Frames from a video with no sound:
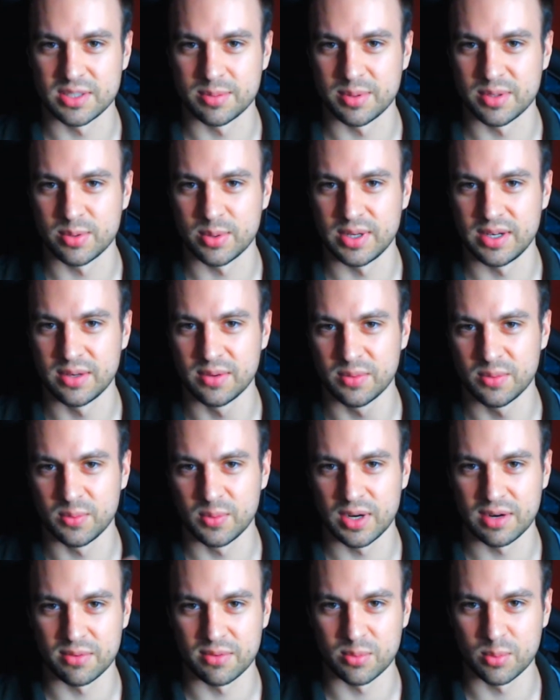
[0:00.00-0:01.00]
between
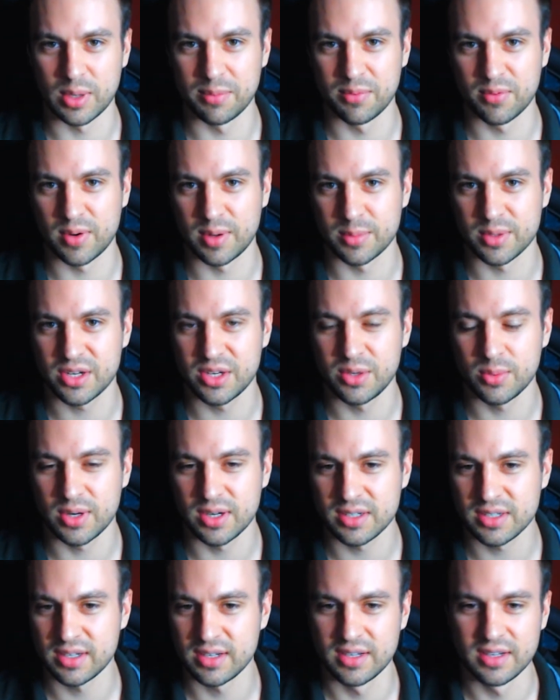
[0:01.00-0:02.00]
whatever web framework you
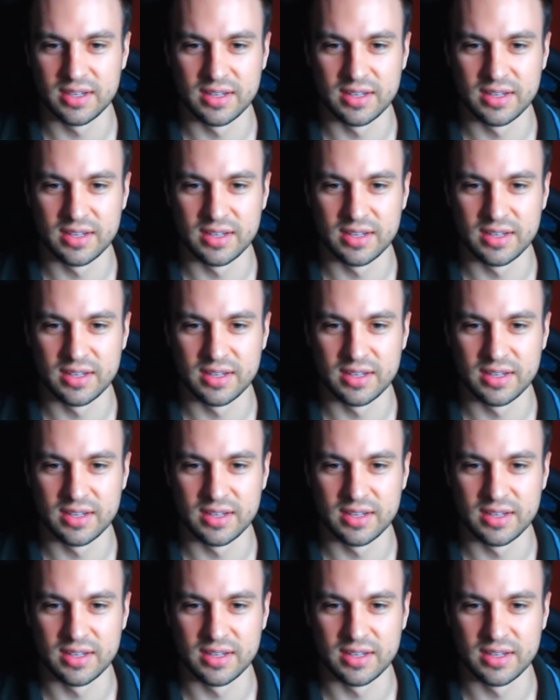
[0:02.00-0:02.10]
want.